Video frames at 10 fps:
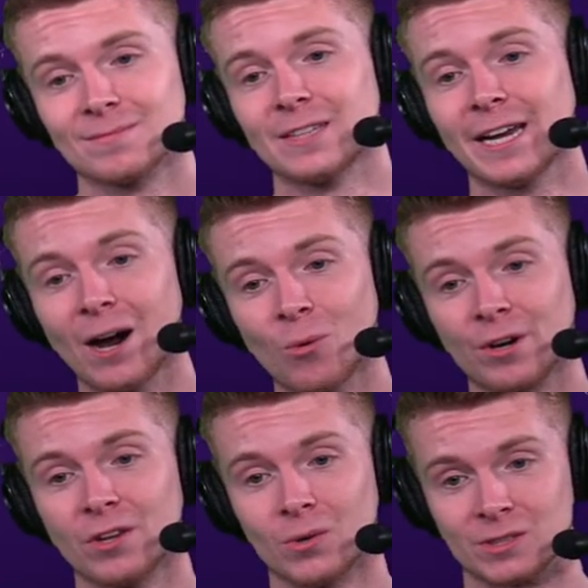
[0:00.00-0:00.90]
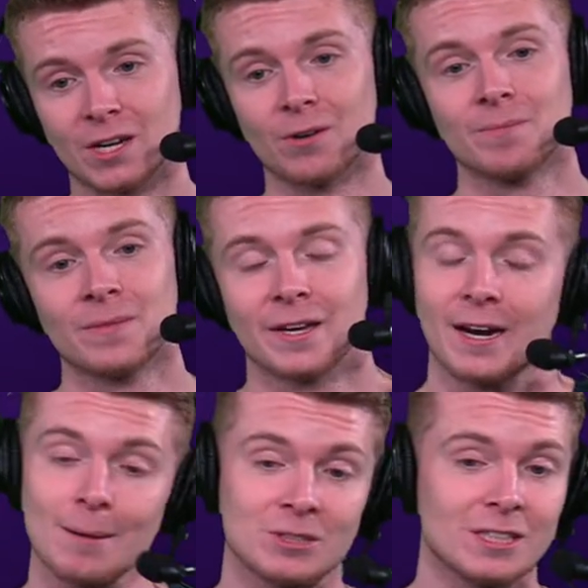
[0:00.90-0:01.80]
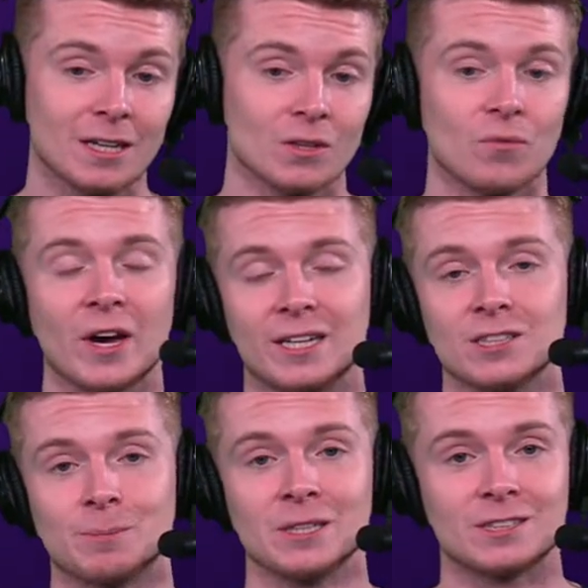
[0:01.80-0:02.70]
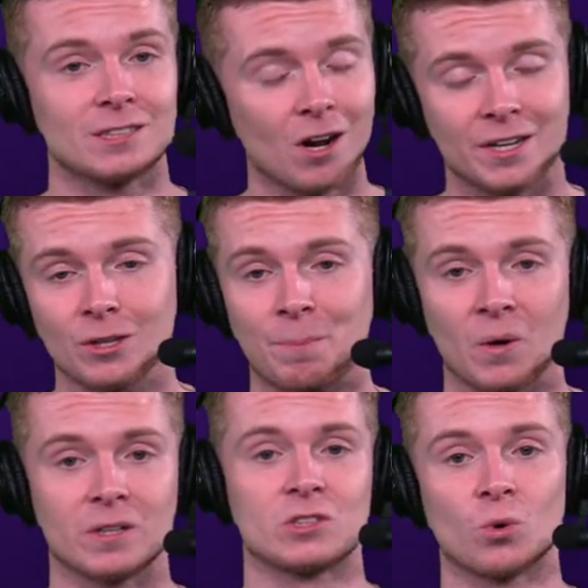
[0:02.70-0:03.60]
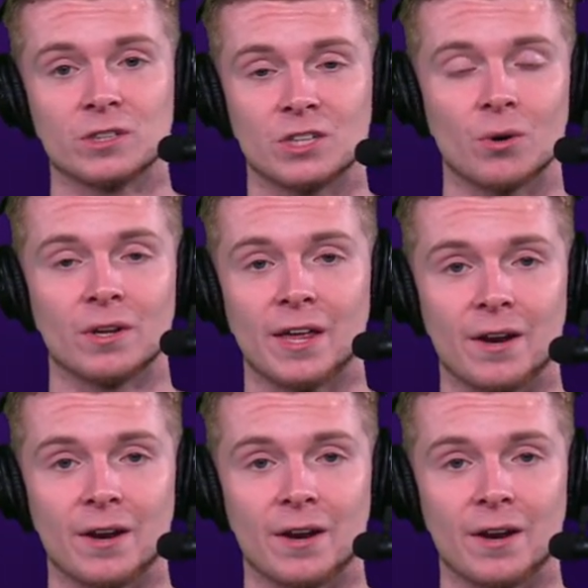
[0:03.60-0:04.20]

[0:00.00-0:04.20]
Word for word: They got one of those, though. And I'm sick of the Vikings being stuck in the purgatory zone of the